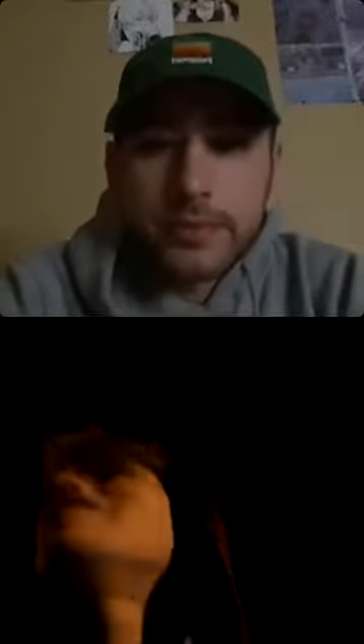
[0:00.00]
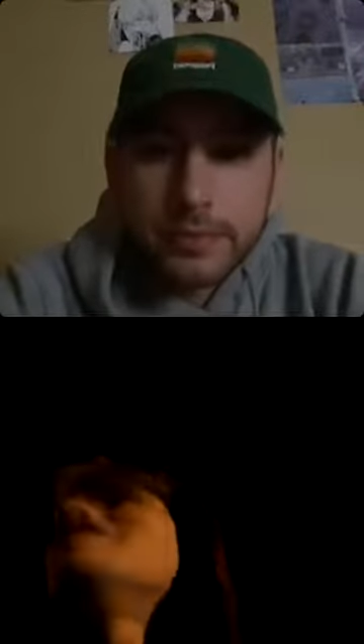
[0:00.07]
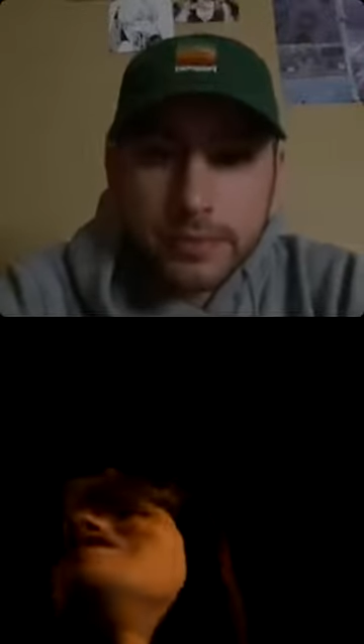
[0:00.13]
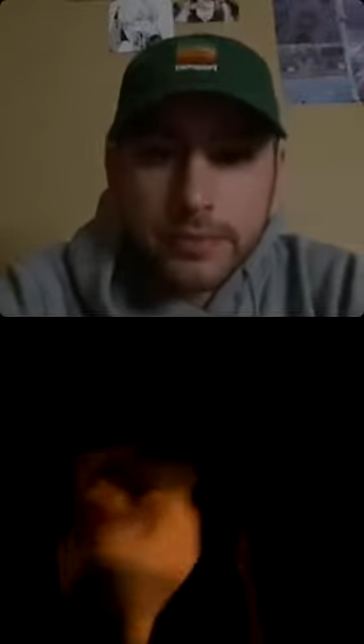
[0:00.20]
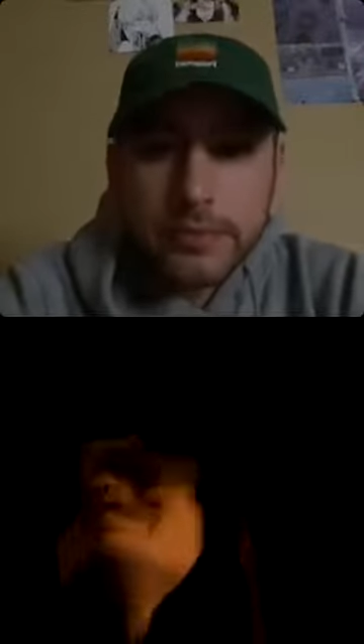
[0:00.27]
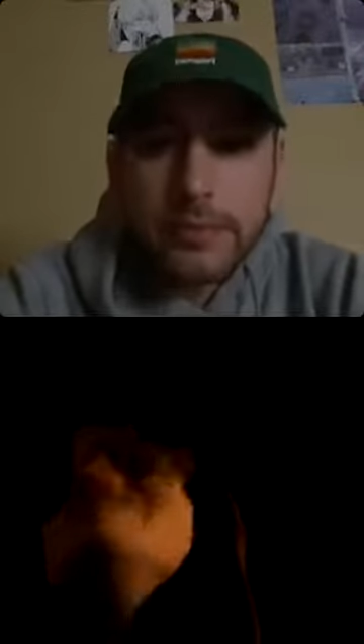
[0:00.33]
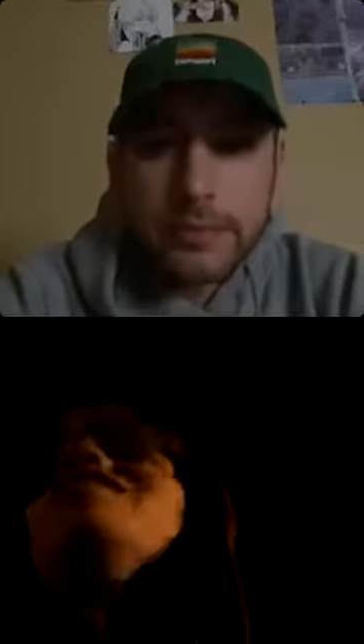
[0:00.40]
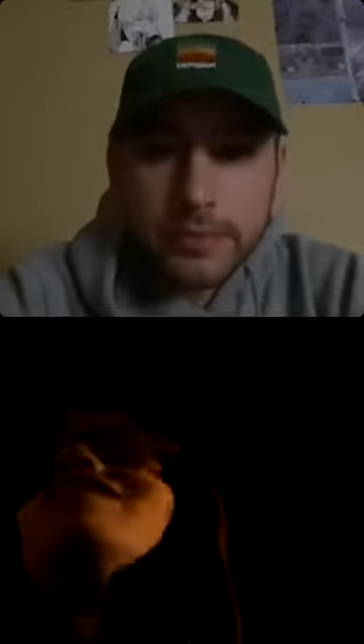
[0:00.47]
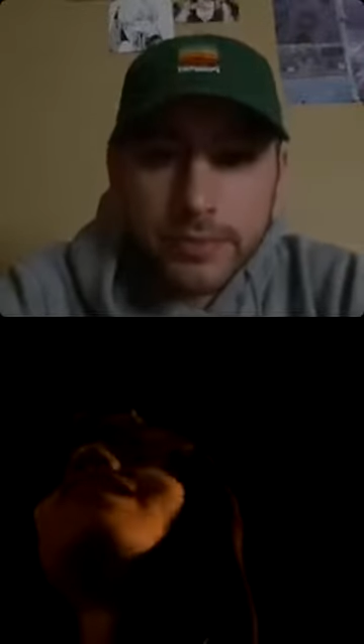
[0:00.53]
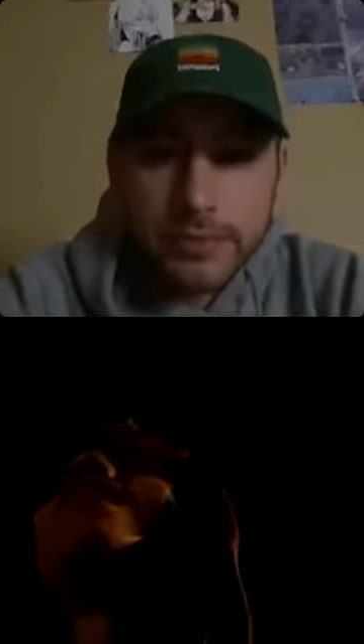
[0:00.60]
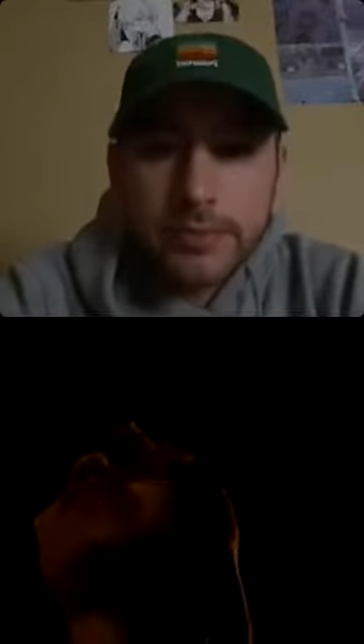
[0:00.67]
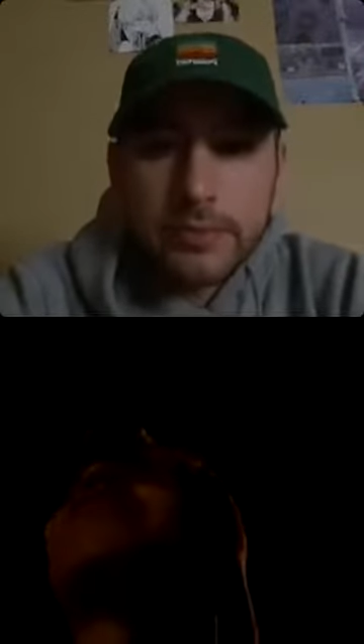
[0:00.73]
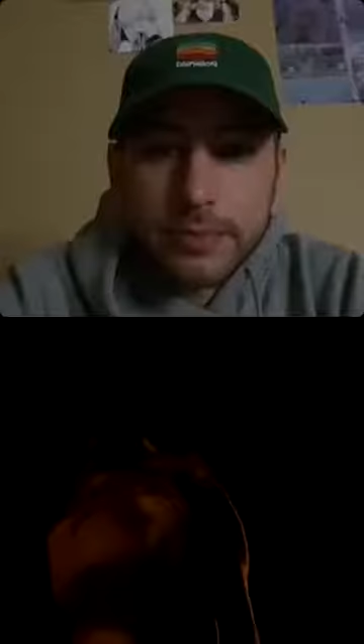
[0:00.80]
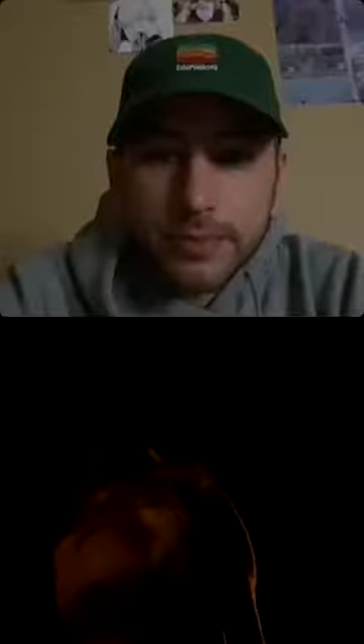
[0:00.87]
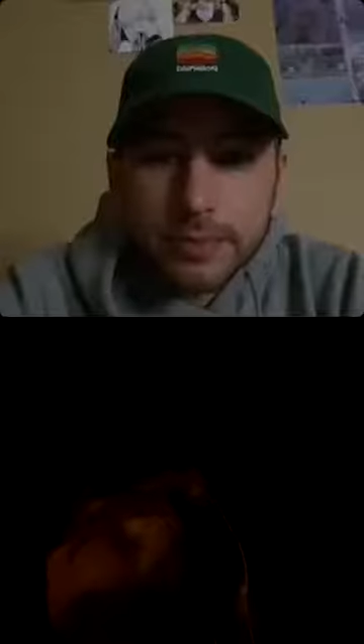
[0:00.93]
shit.
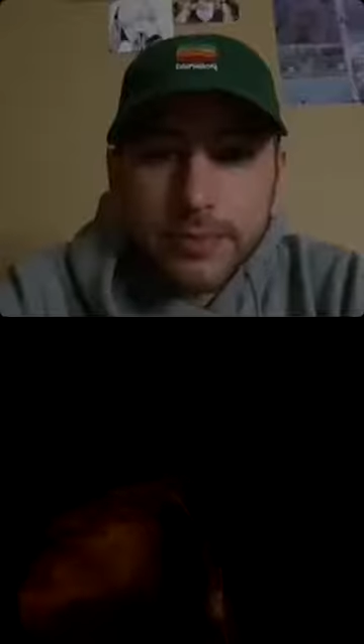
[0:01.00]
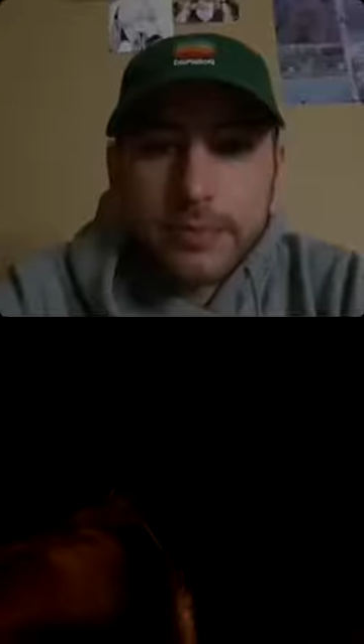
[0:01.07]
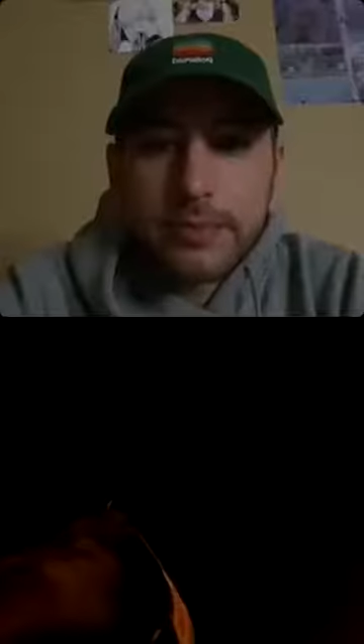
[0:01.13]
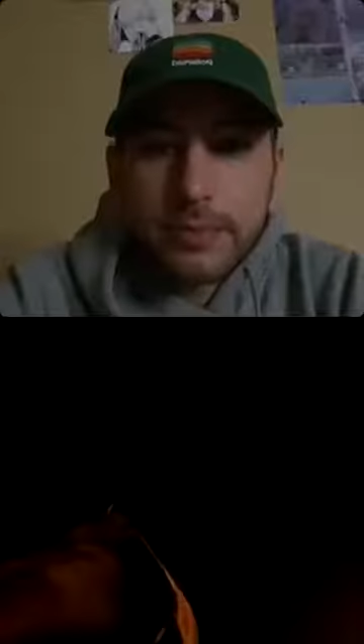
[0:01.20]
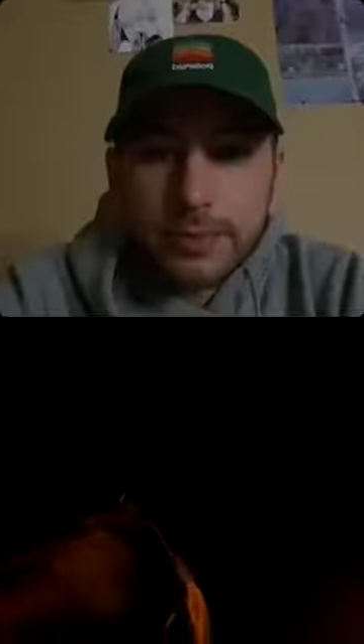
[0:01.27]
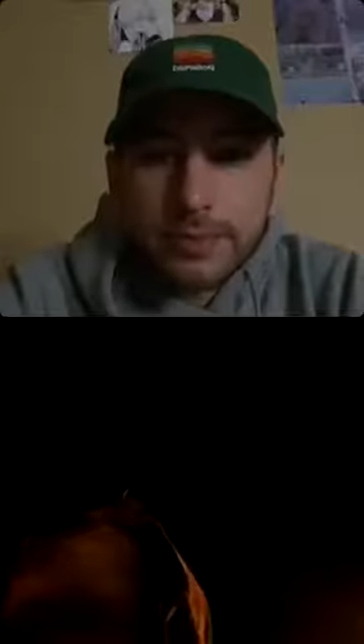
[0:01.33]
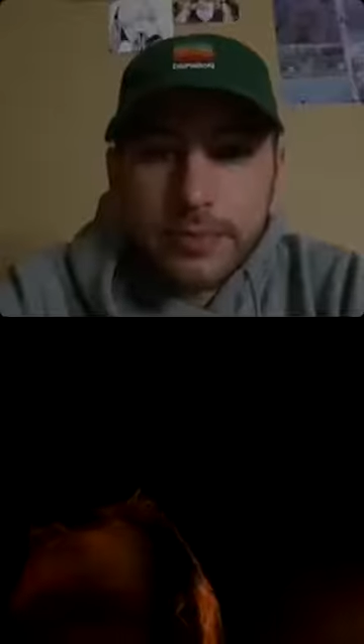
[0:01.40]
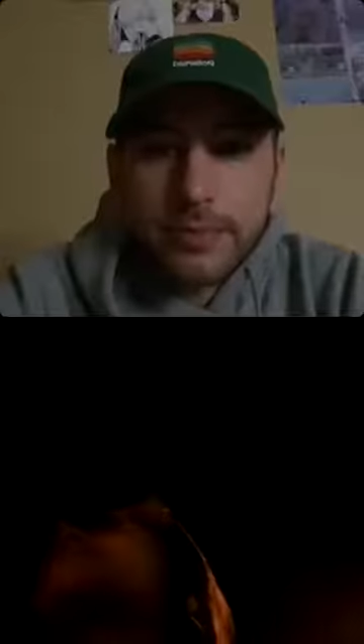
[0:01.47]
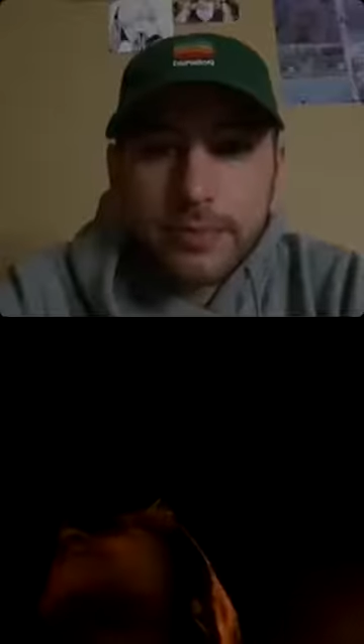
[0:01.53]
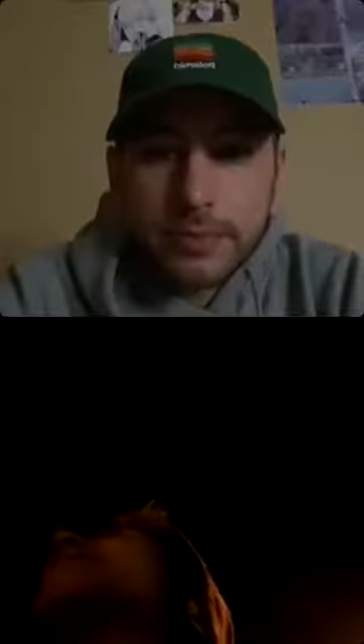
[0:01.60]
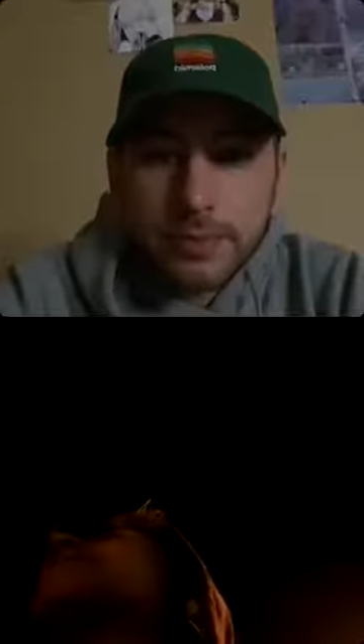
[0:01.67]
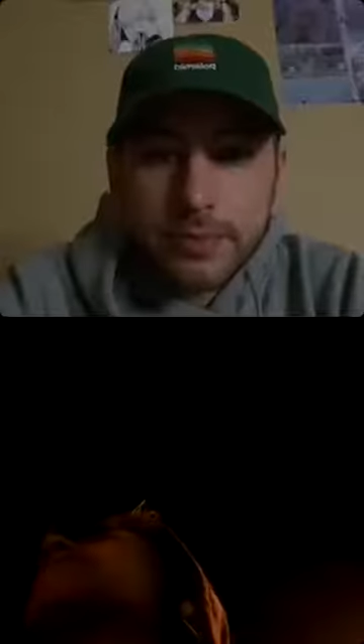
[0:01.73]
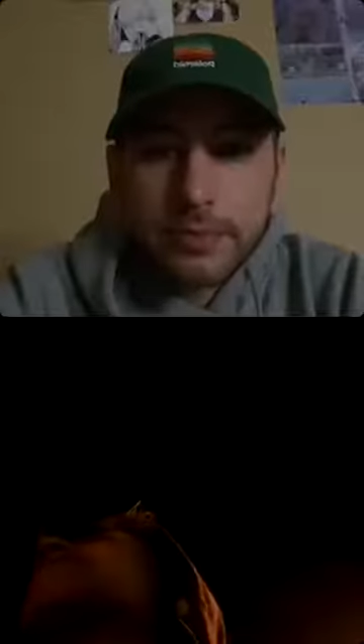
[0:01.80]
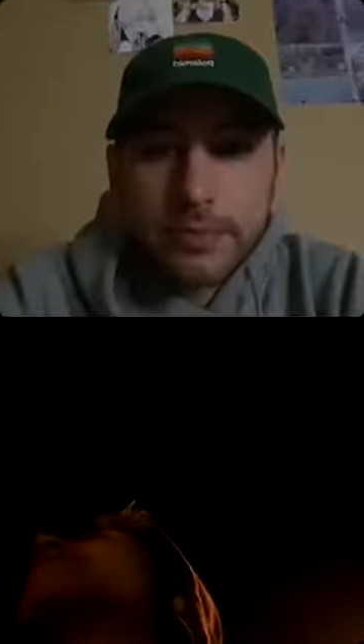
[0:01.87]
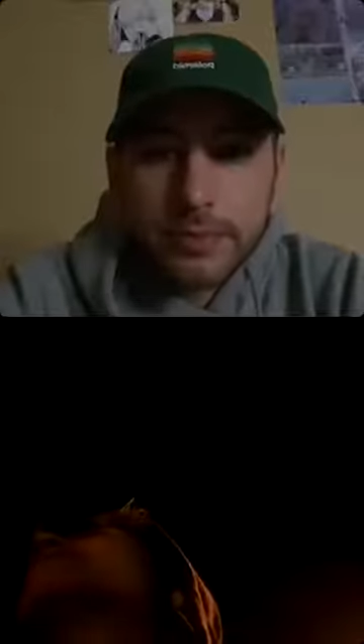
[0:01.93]
I don't know. It's
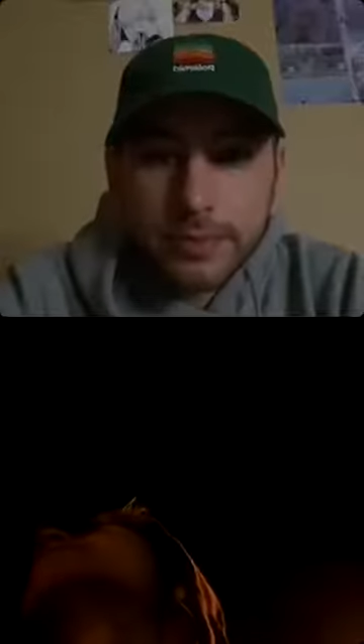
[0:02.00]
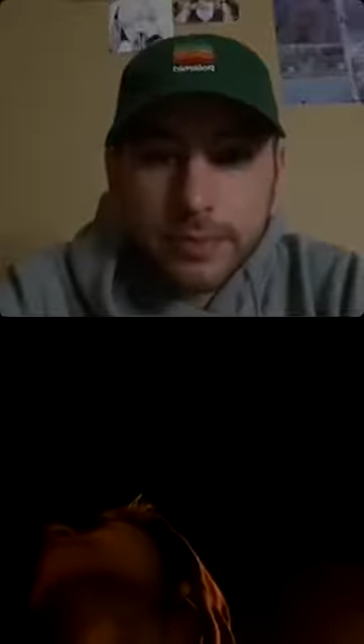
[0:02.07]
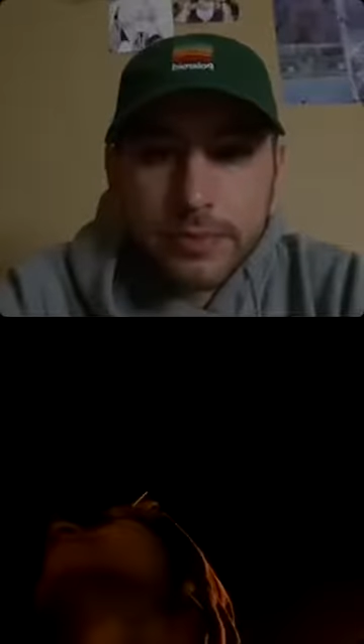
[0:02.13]
static.